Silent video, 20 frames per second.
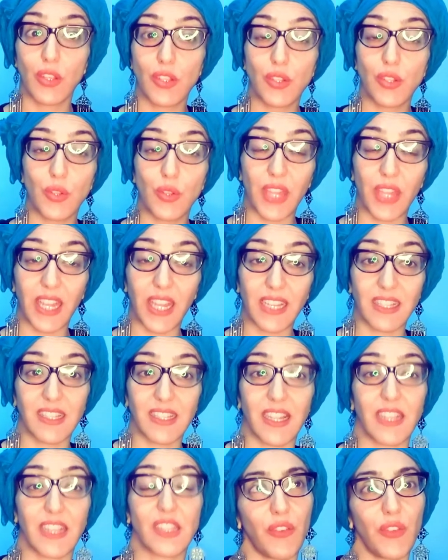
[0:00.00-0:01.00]
to the
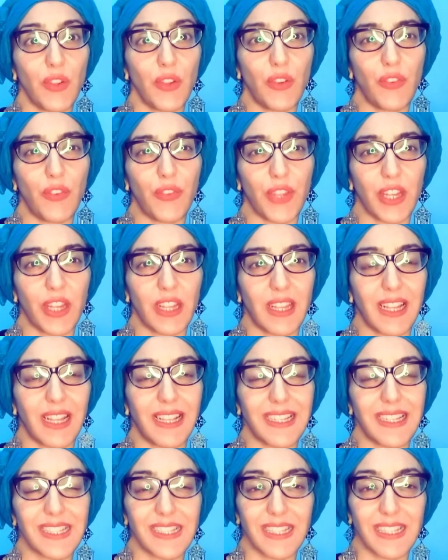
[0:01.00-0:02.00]
exercise. If you feel
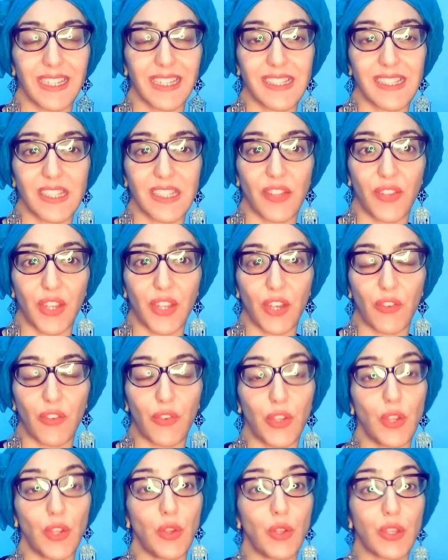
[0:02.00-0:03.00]
that listening is
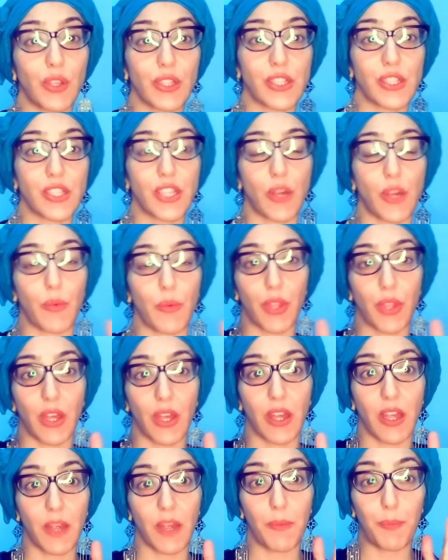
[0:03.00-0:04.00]
difficult for you, you can start with
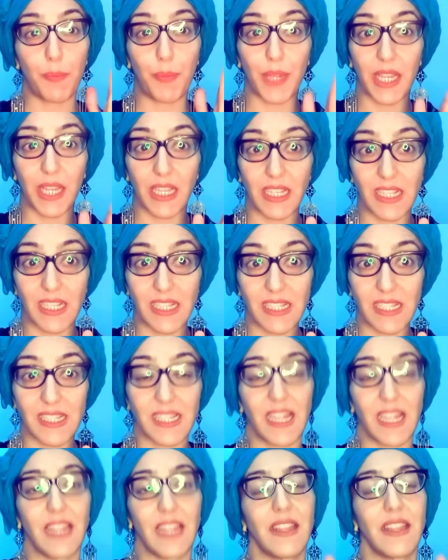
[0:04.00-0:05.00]
a
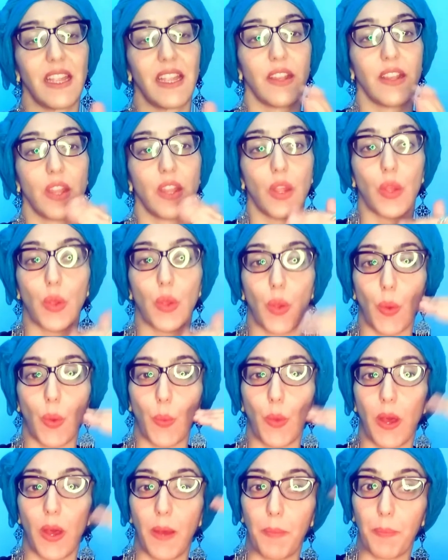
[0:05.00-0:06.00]
beginners and then
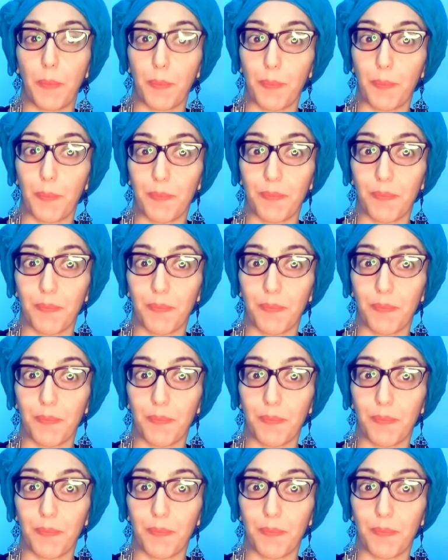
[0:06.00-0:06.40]
go up.